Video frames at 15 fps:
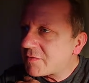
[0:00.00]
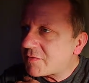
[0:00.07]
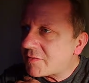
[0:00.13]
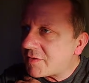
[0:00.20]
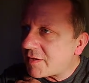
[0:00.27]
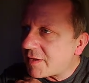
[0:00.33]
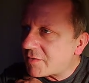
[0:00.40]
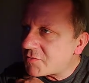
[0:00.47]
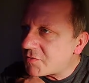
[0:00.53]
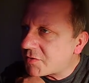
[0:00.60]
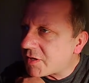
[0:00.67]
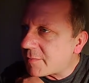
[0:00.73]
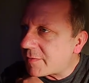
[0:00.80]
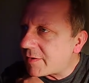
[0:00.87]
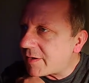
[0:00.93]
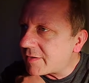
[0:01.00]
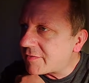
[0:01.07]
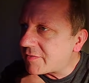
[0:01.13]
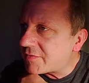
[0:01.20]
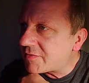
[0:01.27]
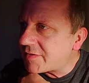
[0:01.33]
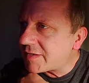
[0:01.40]
Andrew
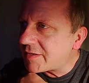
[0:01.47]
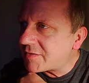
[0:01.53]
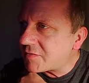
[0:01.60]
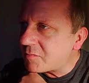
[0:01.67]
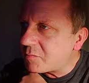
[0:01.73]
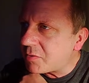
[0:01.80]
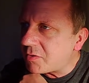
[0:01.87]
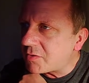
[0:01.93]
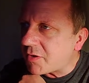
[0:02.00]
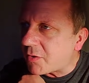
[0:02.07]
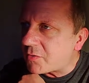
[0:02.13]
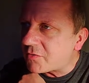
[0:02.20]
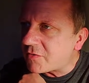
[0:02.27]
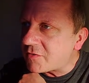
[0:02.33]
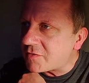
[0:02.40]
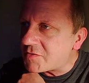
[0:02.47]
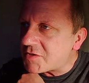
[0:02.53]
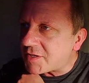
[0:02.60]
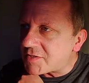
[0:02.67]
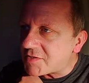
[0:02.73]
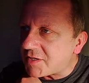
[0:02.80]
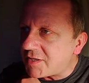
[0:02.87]
Camerata's diggers and bulldozers and
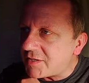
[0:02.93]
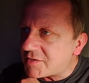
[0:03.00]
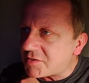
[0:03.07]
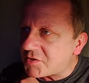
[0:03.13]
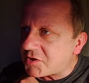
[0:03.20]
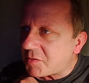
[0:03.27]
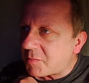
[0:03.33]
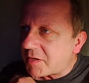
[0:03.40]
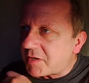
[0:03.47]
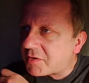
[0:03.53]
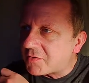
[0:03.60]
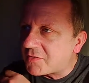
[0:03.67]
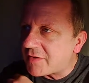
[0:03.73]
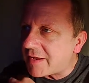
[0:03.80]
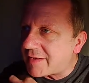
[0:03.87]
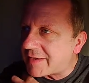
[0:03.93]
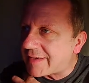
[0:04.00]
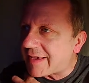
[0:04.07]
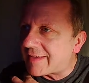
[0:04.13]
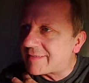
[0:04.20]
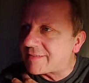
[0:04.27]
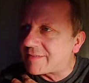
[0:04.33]
jet skis and shipping container
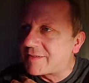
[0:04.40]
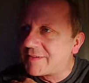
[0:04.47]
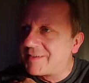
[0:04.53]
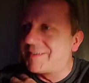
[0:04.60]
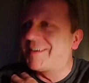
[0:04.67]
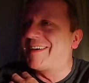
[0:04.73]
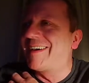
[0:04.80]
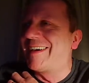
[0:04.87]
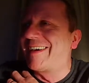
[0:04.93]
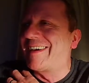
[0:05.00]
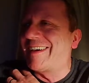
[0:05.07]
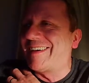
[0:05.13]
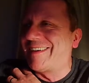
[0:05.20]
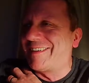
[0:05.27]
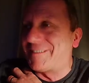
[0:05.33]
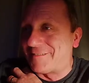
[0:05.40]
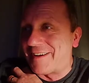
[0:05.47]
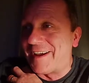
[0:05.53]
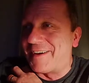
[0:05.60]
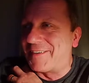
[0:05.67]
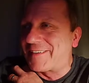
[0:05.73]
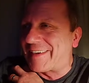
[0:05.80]
castle.
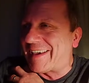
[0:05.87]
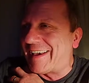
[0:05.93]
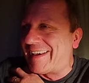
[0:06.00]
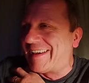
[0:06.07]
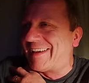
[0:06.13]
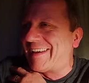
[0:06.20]
Right, okay.